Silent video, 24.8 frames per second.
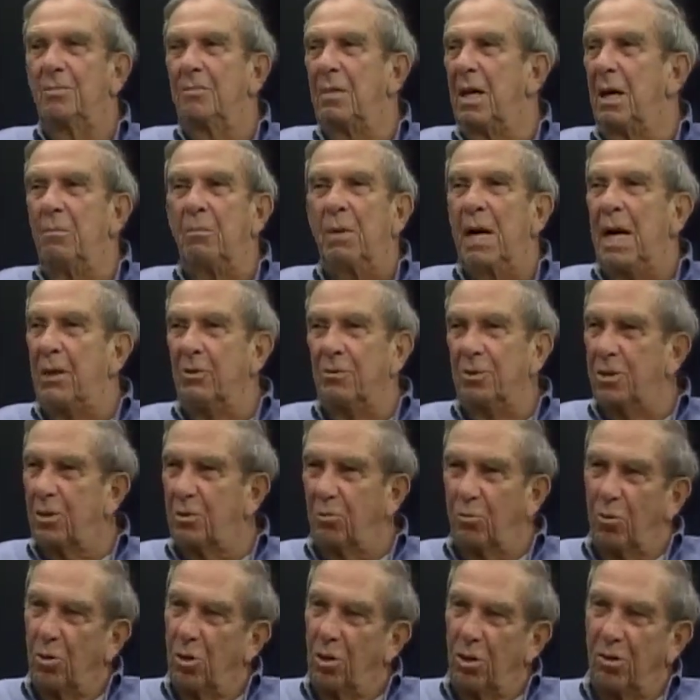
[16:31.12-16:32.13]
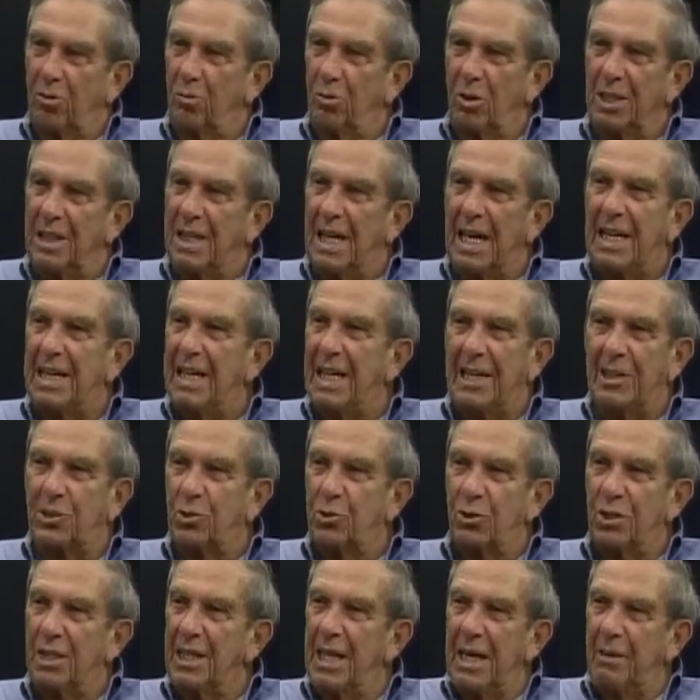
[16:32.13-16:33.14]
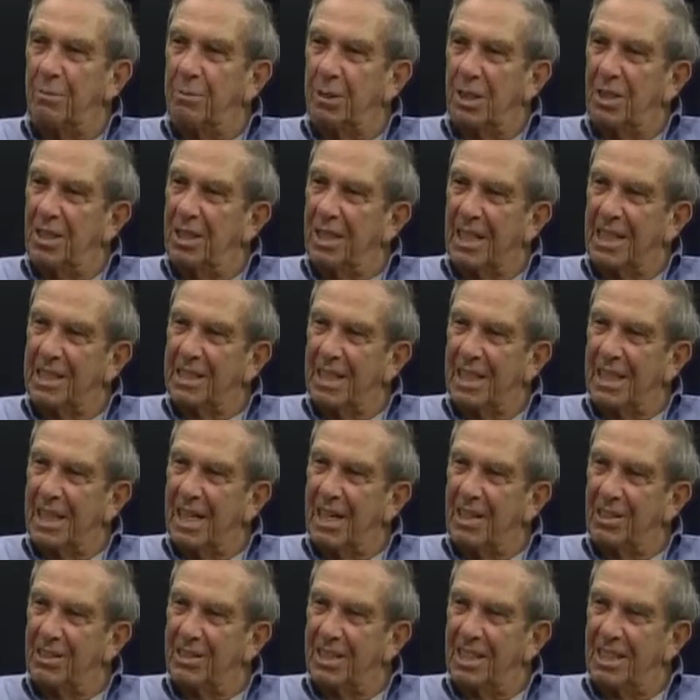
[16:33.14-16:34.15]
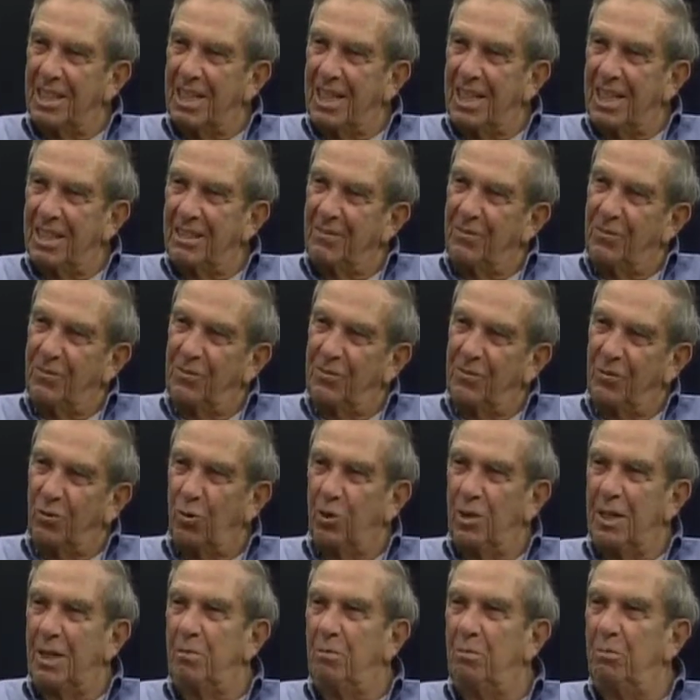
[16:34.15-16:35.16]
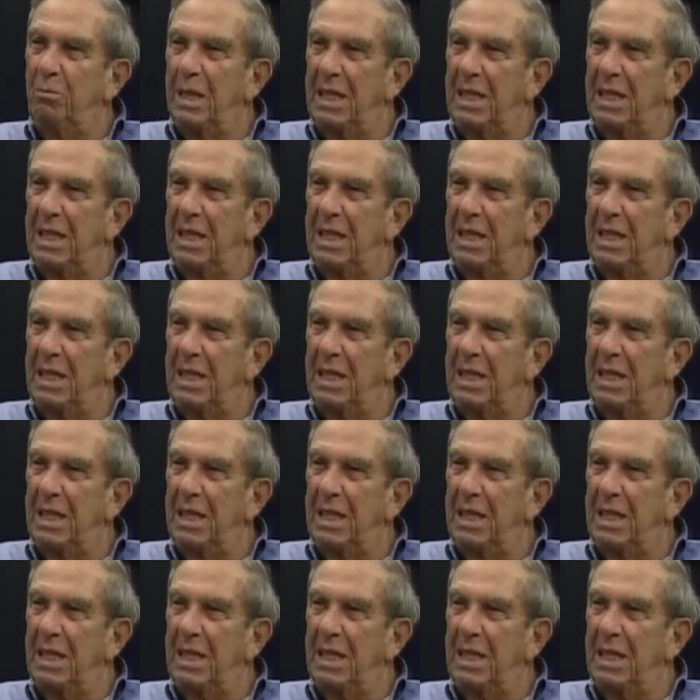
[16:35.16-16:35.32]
amounts were not astronomical like they are today. 40 million.